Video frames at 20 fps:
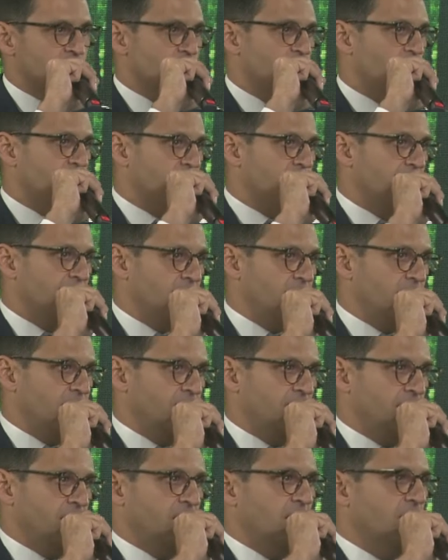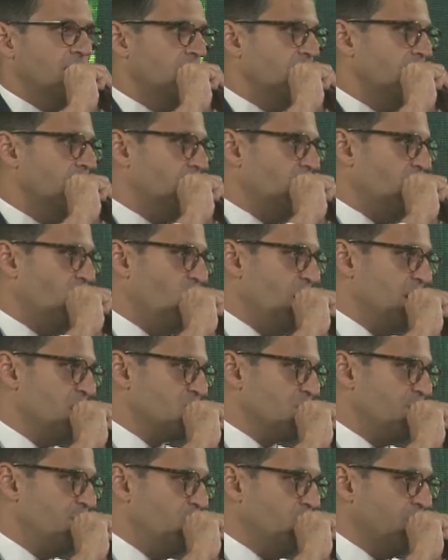what may be ways
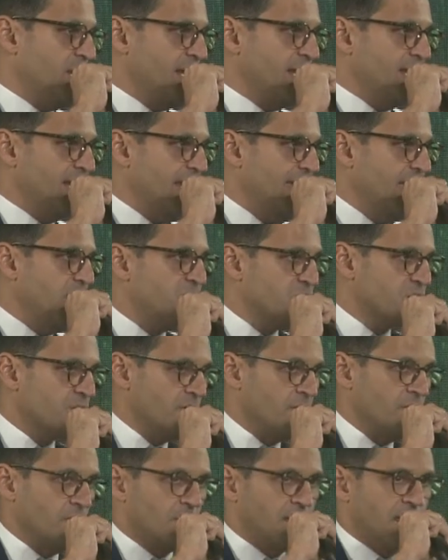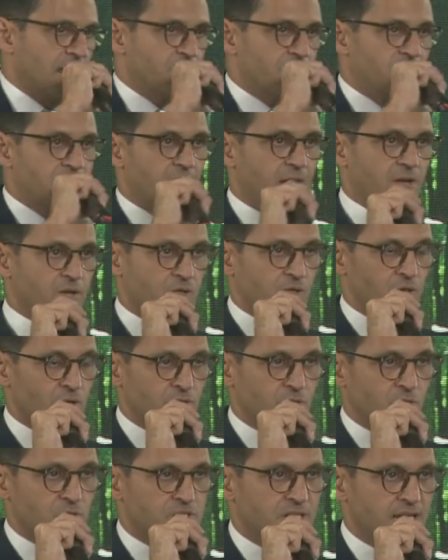of putting a nature KPI on
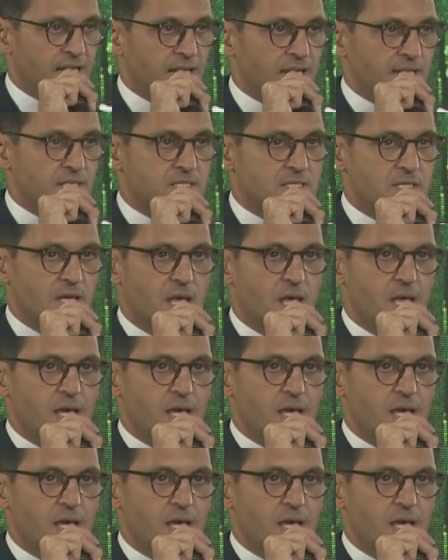those deals,